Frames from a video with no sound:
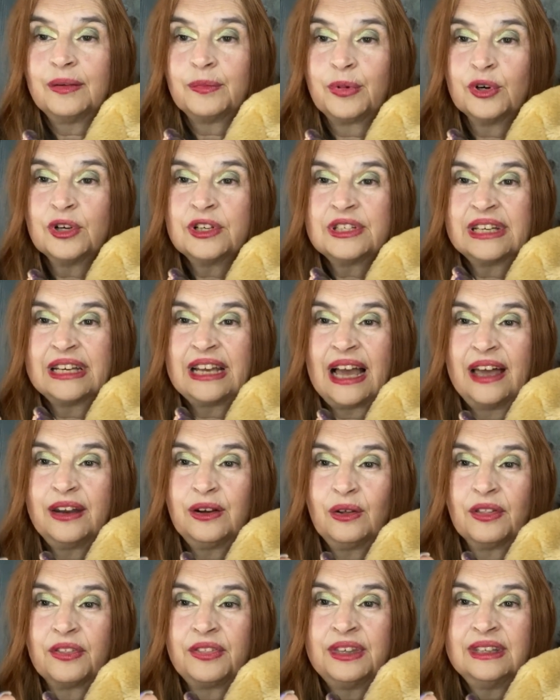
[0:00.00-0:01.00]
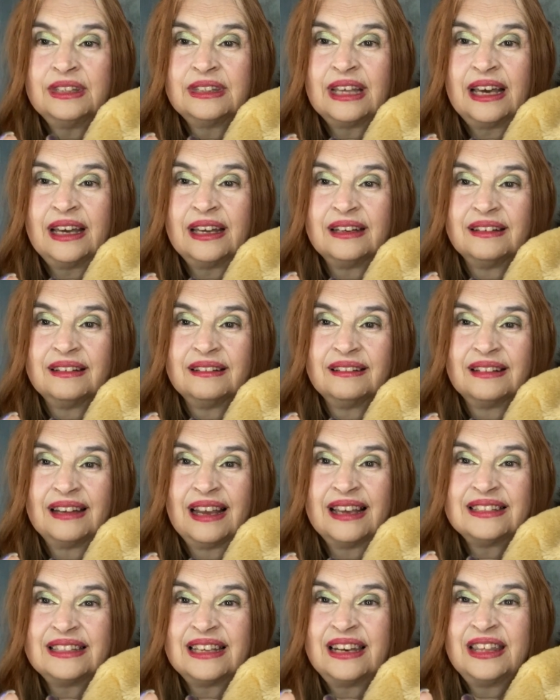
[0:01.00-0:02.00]
personally, I don't think that
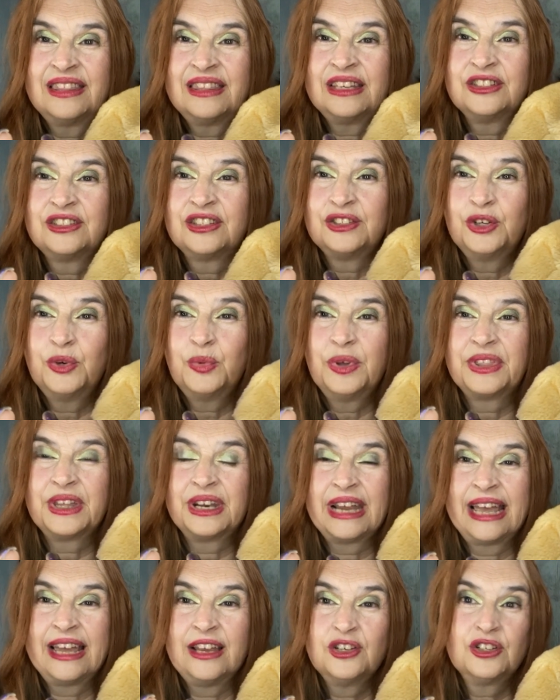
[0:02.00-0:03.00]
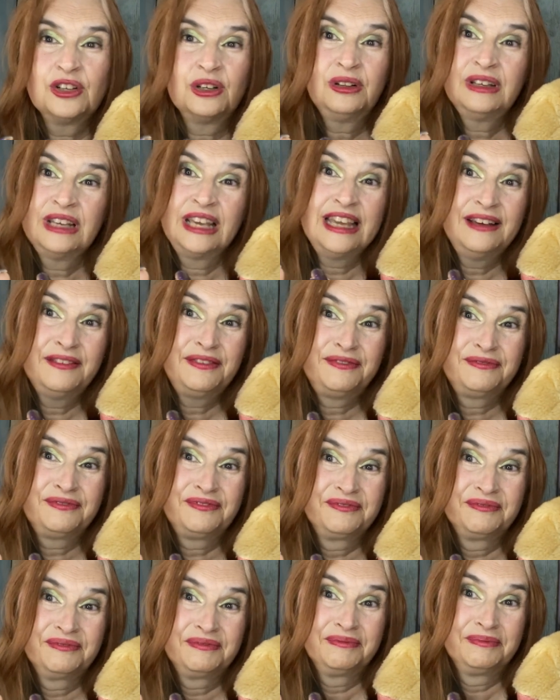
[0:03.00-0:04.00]
has anything to do with an angel, if
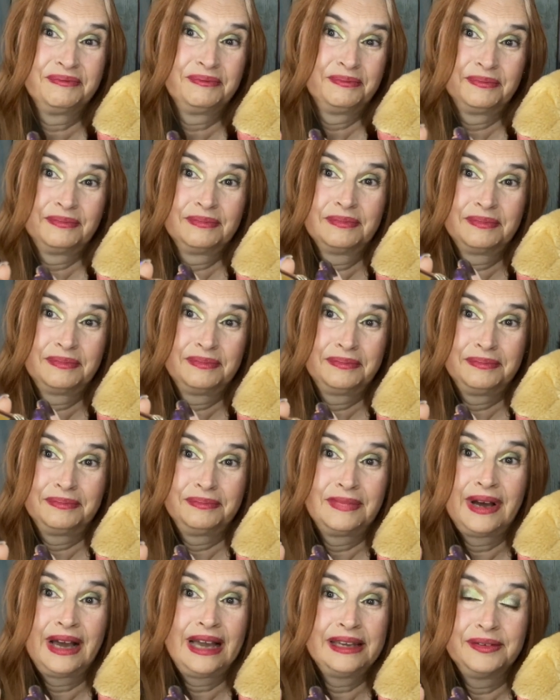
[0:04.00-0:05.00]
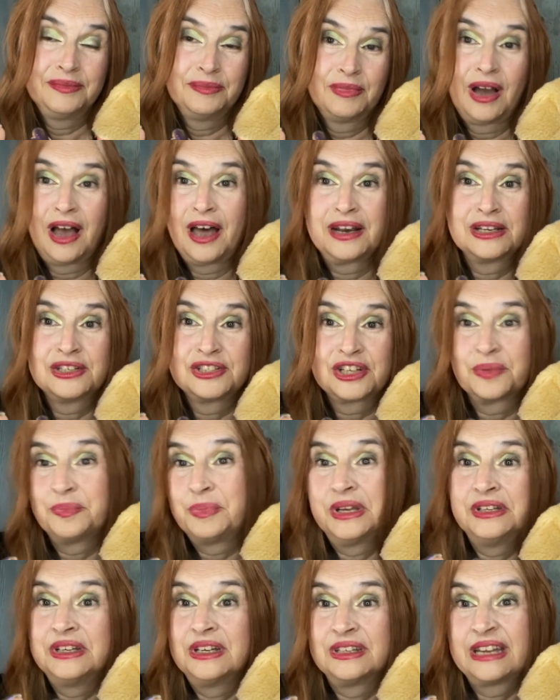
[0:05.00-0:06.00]
my honest
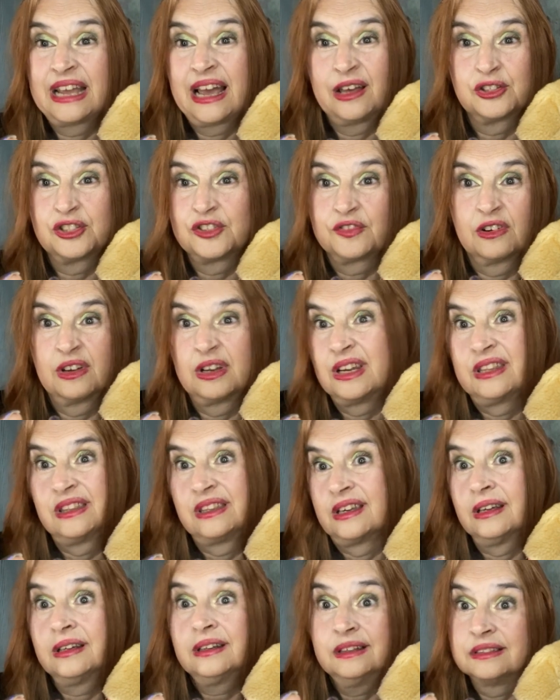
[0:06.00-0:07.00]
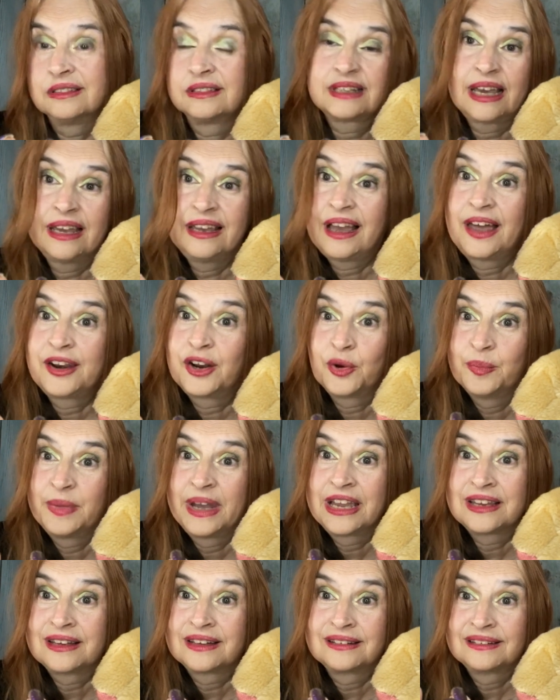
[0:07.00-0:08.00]
opinion counts for anything, because, hey, I don't
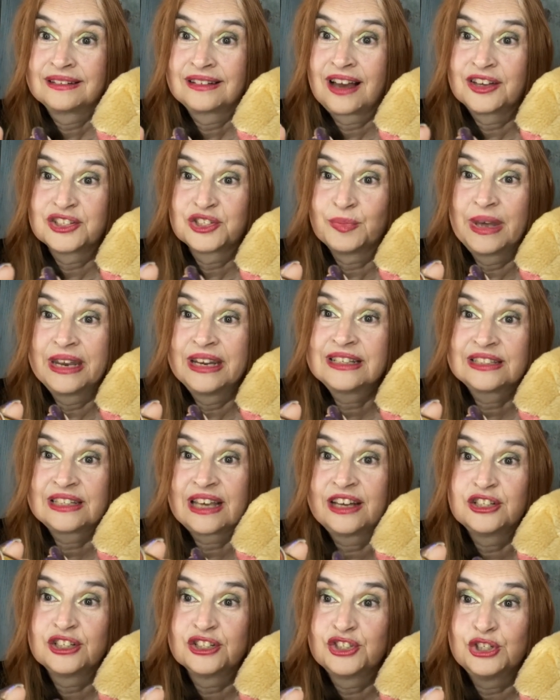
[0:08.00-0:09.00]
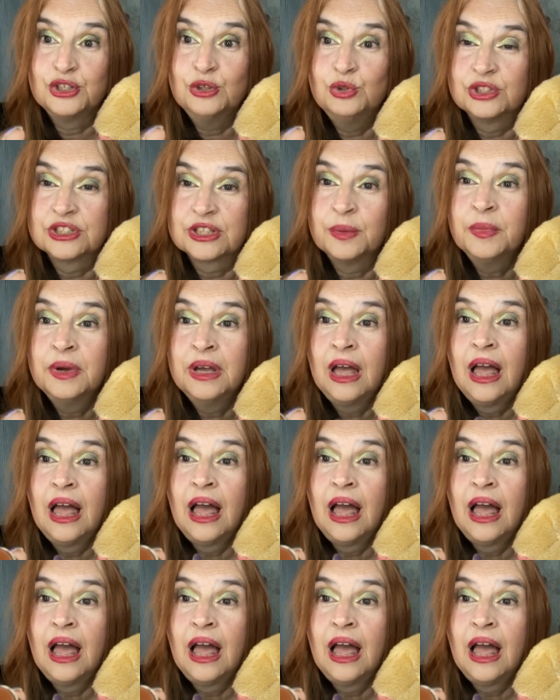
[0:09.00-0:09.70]
make cosmetics, I just use them.